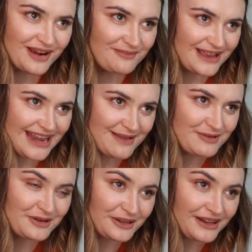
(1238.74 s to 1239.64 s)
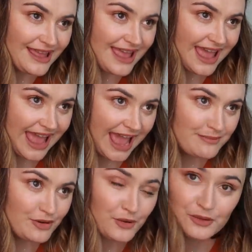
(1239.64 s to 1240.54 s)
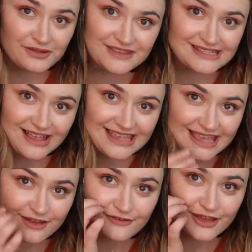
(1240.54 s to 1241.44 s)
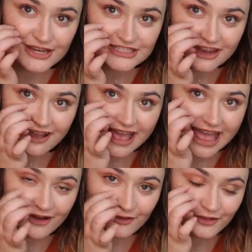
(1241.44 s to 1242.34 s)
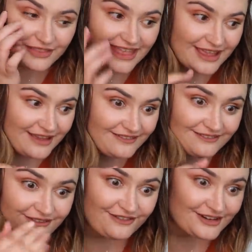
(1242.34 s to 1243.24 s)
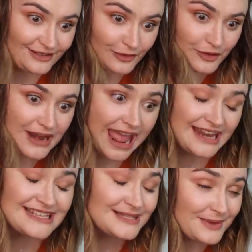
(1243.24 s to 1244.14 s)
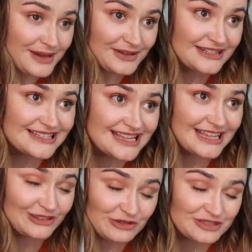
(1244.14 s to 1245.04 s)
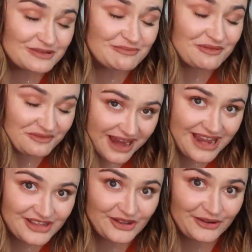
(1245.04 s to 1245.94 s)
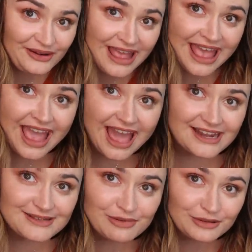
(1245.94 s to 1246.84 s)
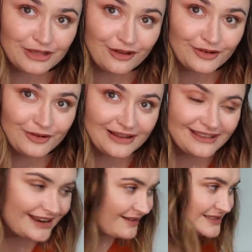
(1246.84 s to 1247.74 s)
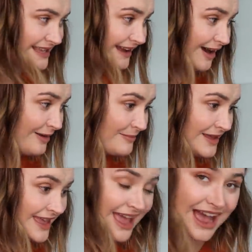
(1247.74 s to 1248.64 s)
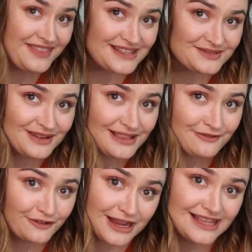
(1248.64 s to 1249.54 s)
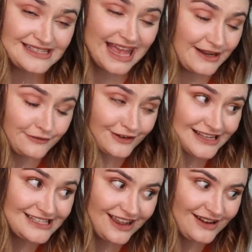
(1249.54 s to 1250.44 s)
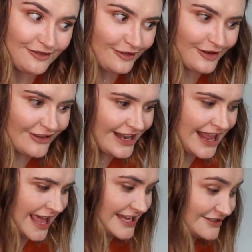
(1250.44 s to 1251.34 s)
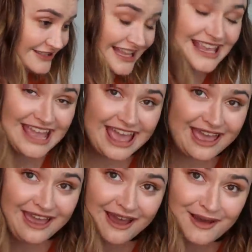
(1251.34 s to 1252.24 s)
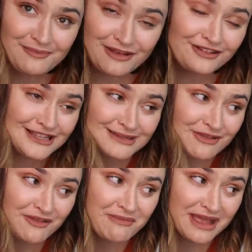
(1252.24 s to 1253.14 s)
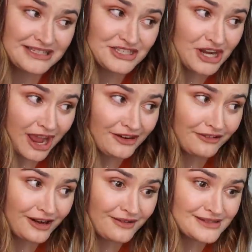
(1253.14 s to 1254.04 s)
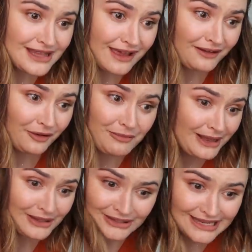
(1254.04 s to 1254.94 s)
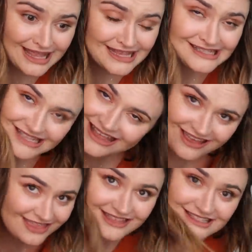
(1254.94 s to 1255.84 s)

around my neighborhood had put all of this Ikea furniture out on their front lawn and I swear to goodness it looked brand new and I pulled over quickly and I was like, um, are these really free? Because I had a free sign in front of it. She was like, yeah, um, my friend's moving back to China and I was like, oh my goodness,